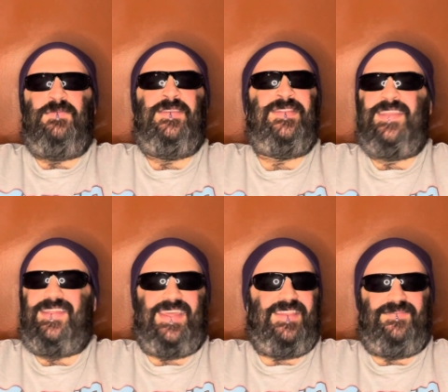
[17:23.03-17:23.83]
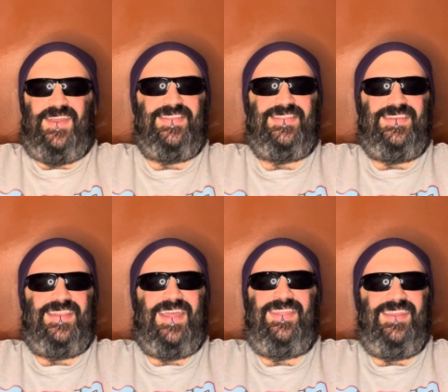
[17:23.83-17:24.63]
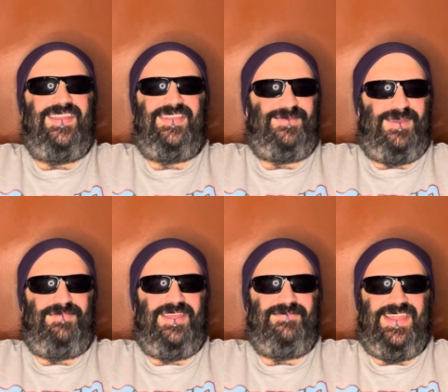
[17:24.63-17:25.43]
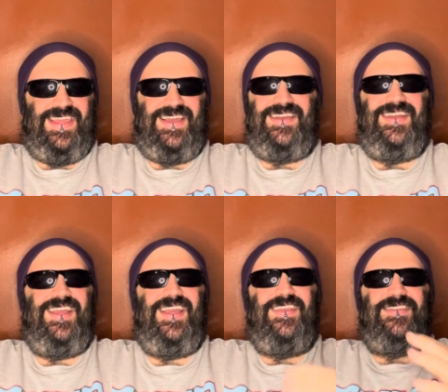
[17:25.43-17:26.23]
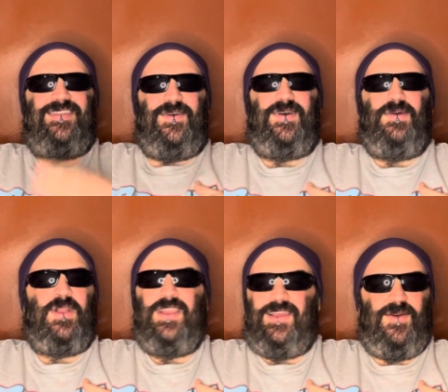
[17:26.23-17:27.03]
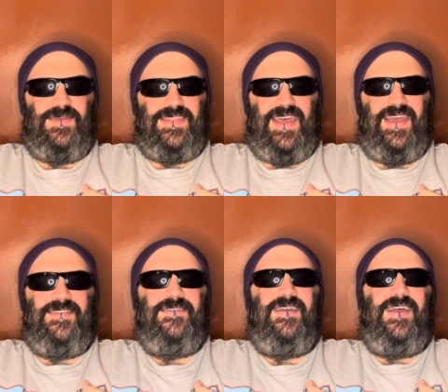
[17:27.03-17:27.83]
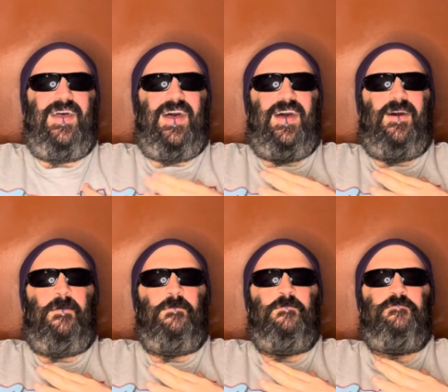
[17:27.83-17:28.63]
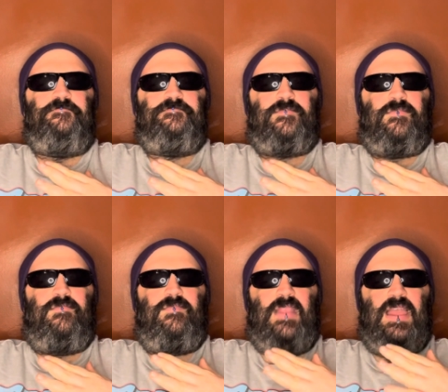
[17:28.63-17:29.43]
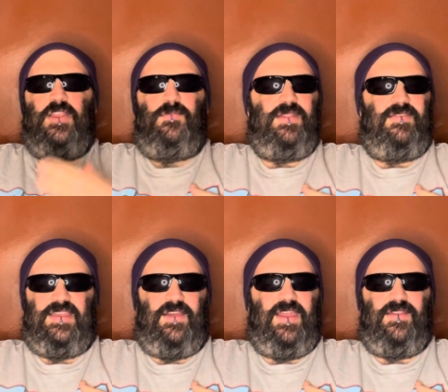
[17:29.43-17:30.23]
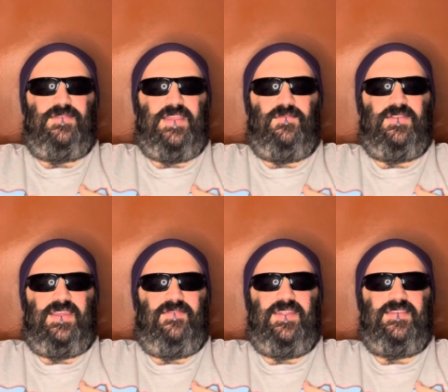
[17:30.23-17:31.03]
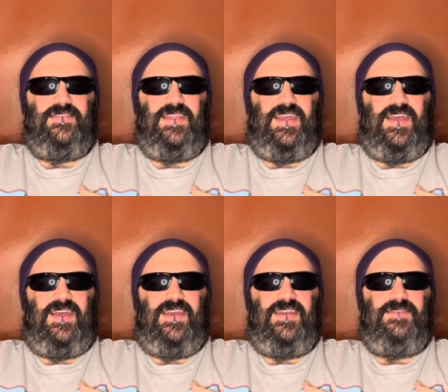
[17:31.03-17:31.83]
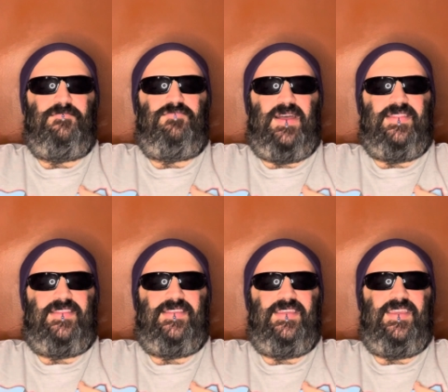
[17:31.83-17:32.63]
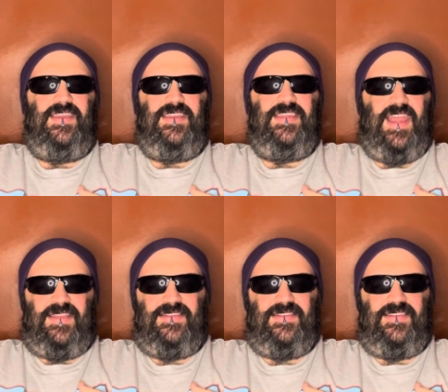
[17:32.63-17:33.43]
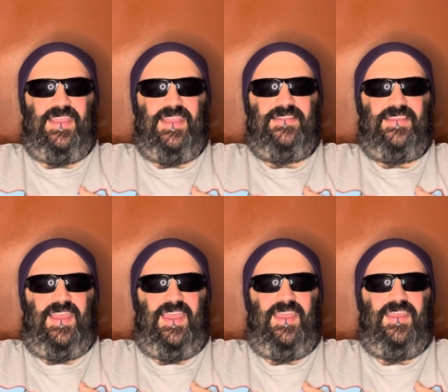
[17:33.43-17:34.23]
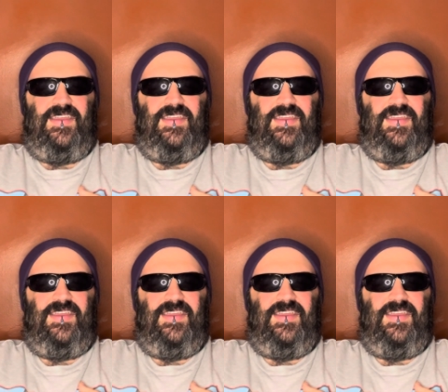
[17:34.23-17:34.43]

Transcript: just not that invested. I think it's three play media. So we're going to go with that. Um, I don't believe a narrator's name was given, uh, but yes, it's a,